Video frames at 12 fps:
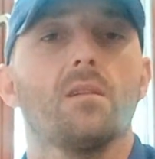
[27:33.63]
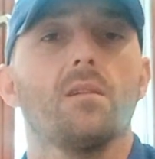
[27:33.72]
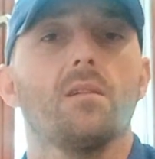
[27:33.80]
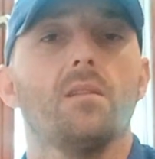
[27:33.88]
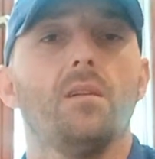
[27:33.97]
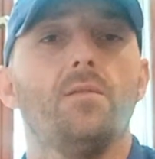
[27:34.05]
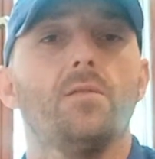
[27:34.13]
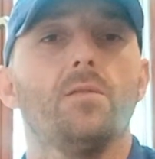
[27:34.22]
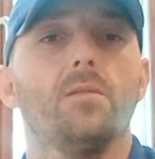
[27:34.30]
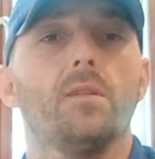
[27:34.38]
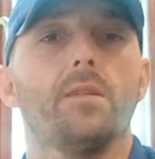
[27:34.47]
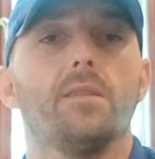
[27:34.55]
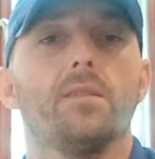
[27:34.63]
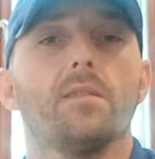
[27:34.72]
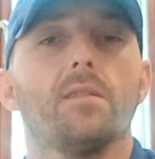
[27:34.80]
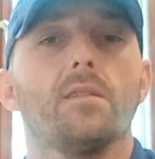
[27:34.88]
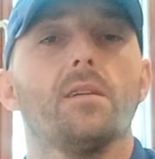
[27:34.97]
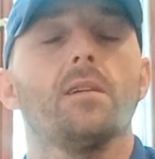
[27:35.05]
love you and
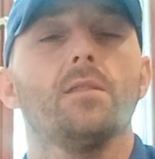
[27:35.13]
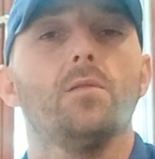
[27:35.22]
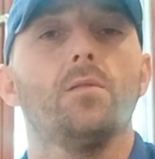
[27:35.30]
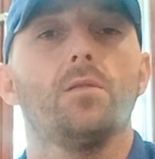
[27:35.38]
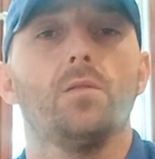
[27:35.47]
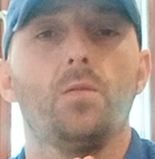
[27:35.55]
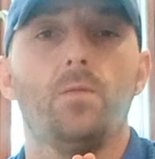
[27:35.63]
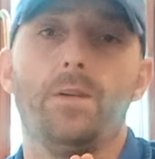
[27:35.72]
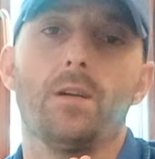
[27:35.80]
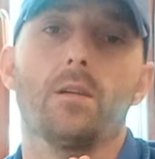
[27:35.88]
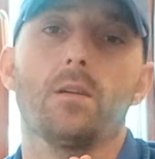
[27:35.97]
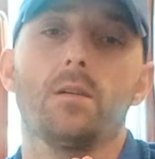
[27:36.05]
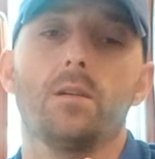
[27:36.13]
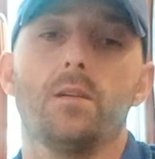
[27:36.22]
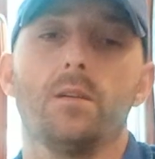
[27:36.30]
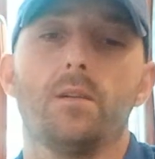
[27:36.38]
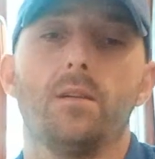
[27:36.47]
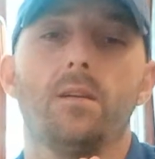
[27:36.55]
adore your work,
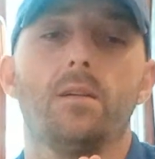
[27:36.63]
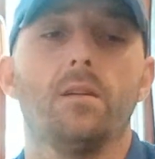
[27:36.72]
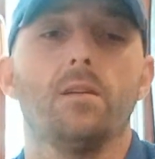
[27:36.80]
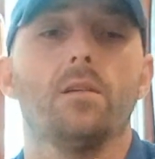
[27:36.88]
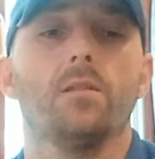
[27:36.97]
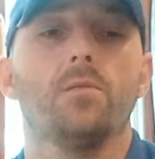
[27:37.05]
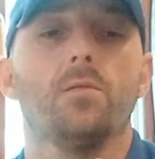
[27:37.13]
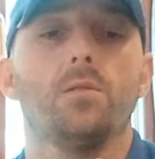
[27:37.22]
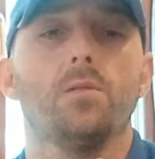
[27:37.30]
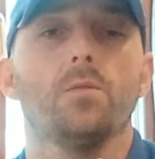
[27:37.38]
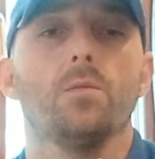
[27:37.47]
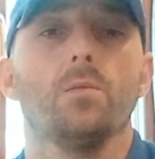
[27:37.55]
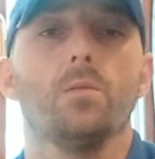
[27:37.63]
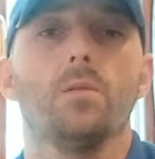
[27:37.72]
and I adore you.